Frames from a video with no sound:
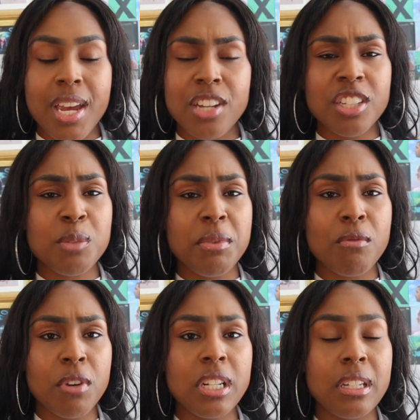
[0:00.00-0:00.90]
And just be
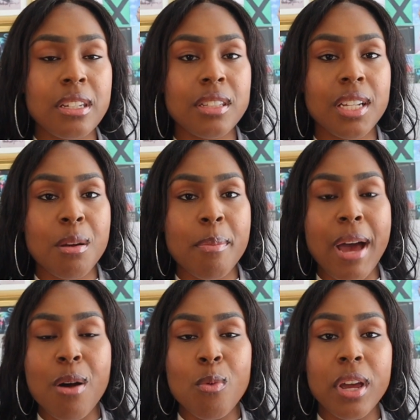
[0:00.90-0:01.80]
realistic
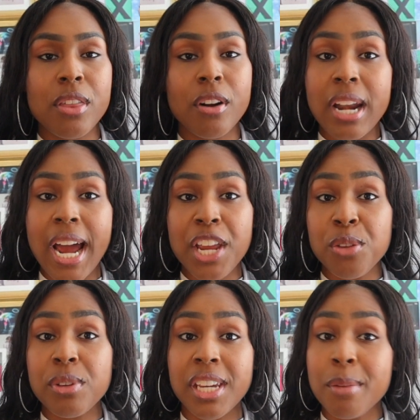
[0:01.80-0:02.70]
about whether or not
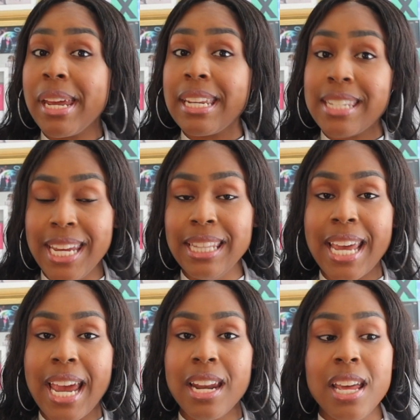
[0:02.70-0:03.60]
you can maintain
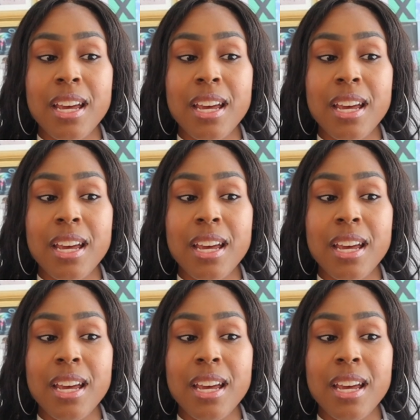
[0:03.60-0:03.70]
that.